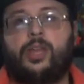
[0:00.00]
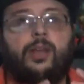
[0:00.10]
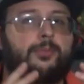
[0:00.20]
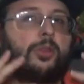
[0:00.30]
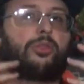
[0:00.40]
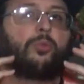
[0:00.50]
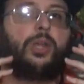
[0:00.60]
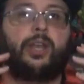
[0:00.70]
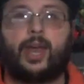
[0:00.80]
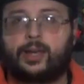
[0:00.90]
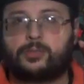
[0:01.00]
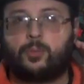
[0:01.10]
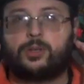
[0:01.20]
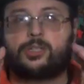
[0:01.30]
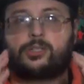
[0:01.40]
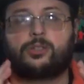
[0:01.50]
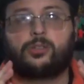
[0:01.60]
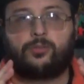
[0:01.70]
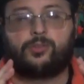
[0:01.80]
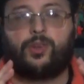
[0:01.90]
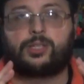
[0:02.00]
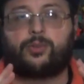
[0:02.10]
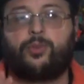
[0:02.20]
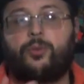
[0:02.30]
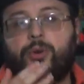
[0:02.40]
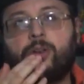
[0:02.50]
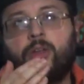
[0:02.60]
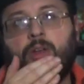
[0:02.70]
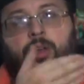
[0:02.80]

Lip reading: He comes with 3 necks. One's facing forward,